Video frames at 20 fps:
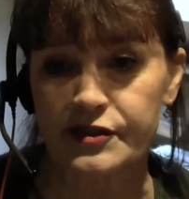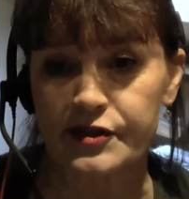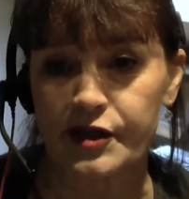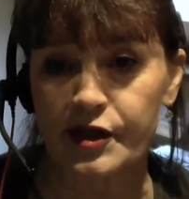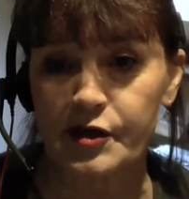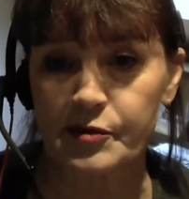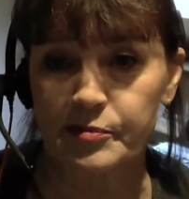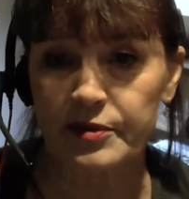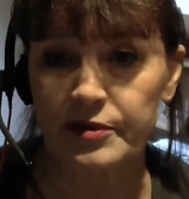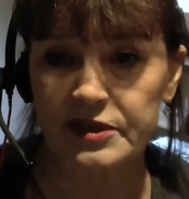
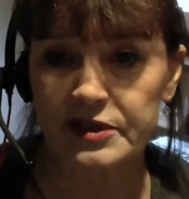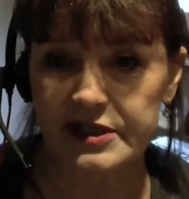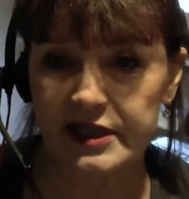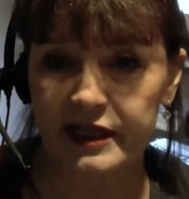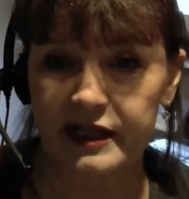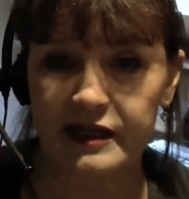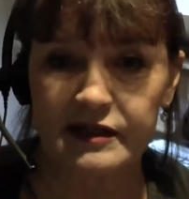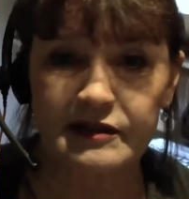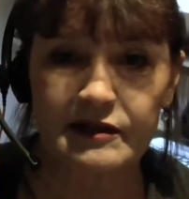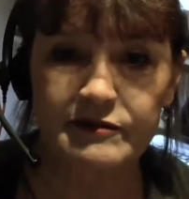so
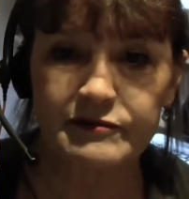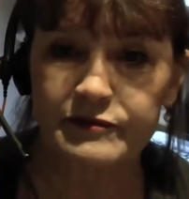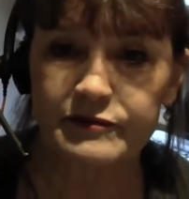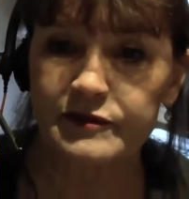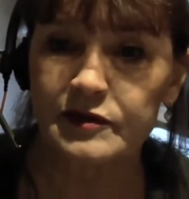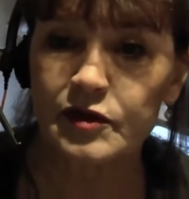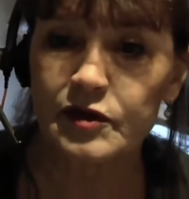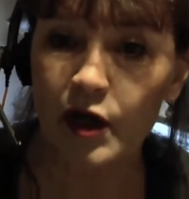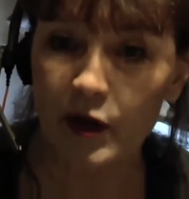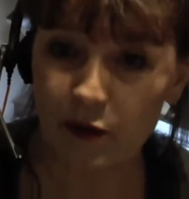printing
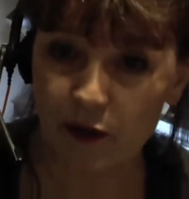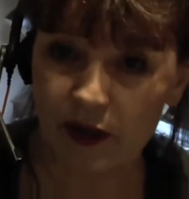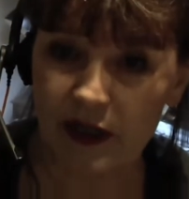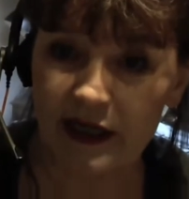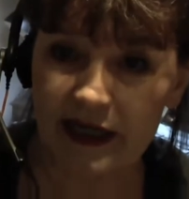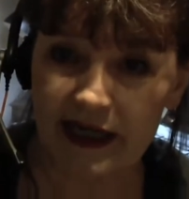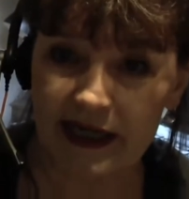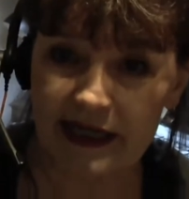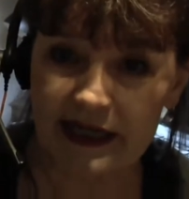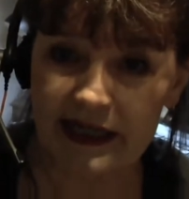
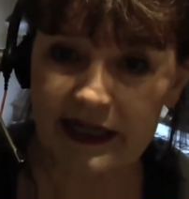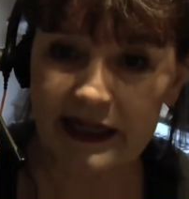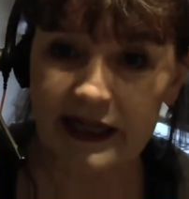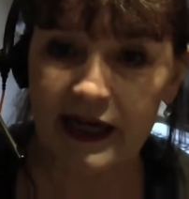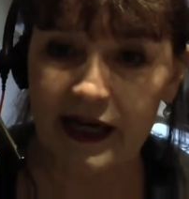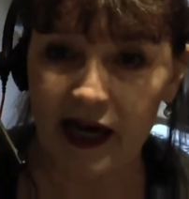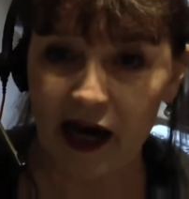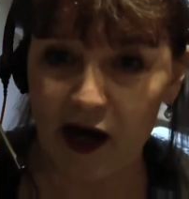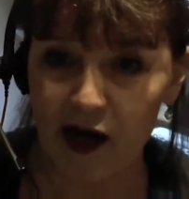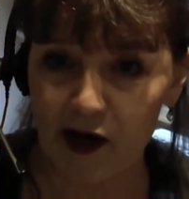locally
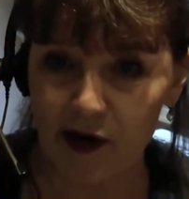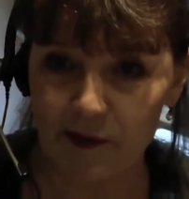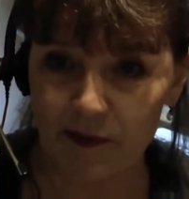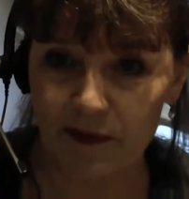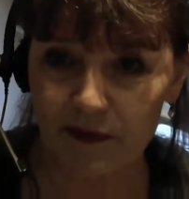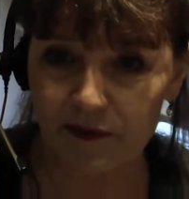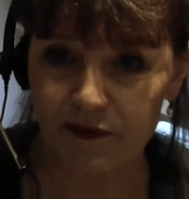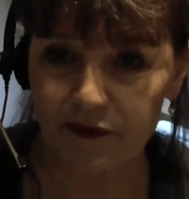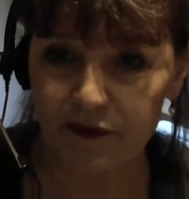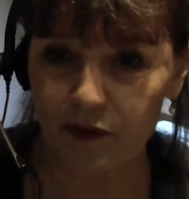
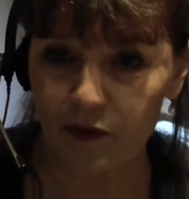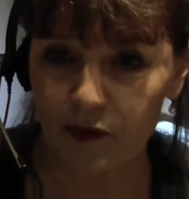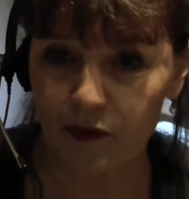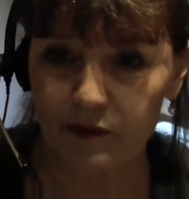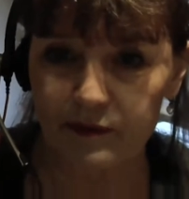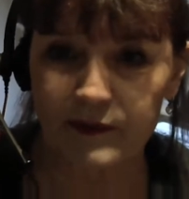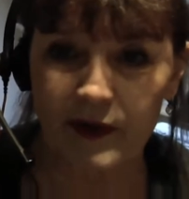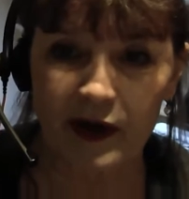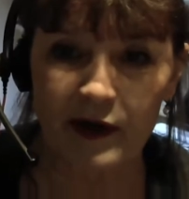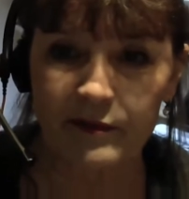um, for
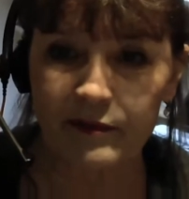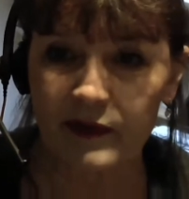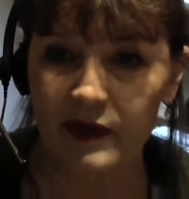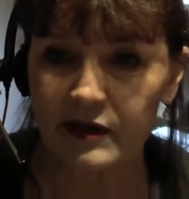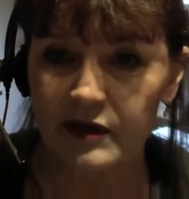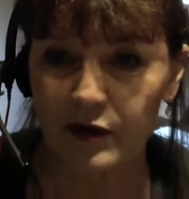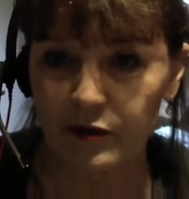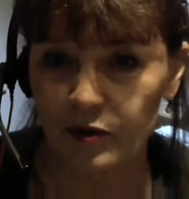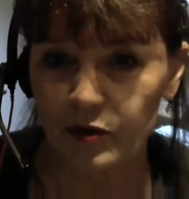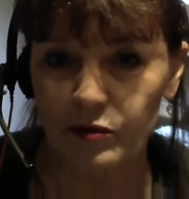um,
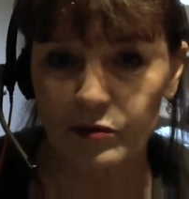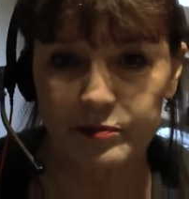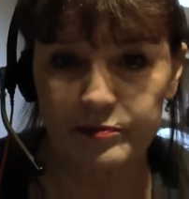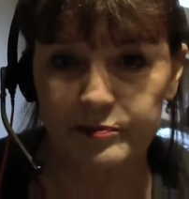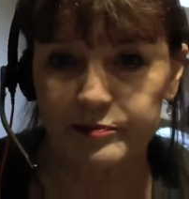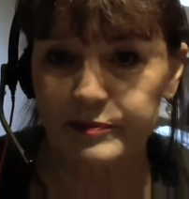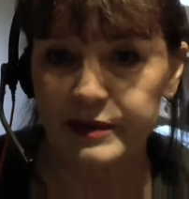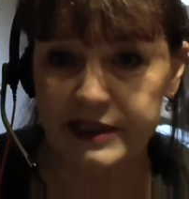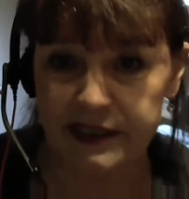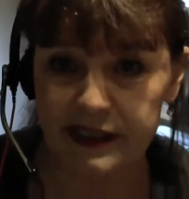local
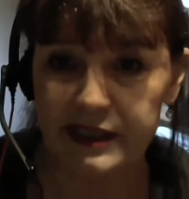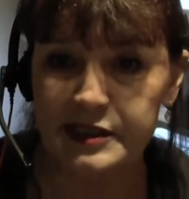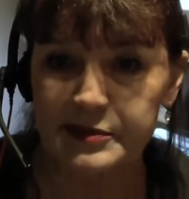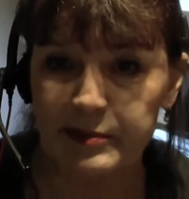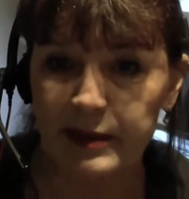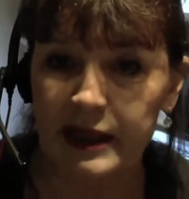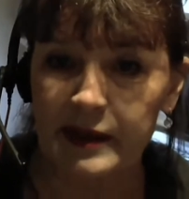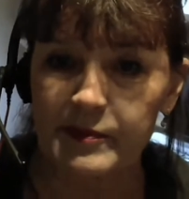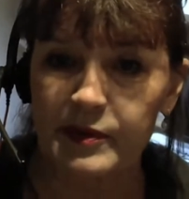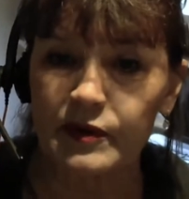business
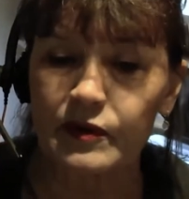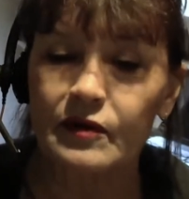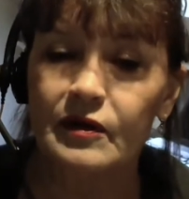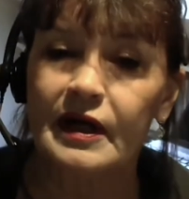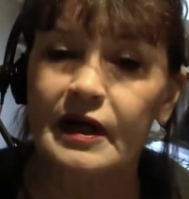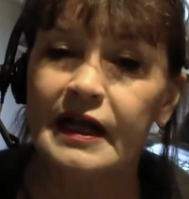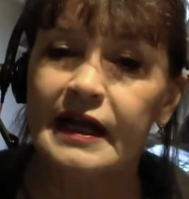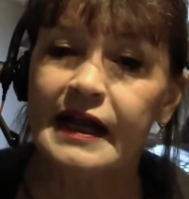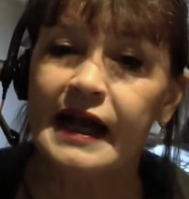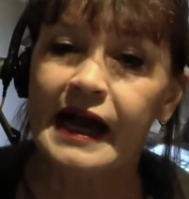people.
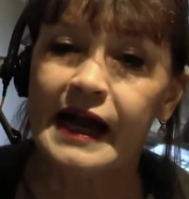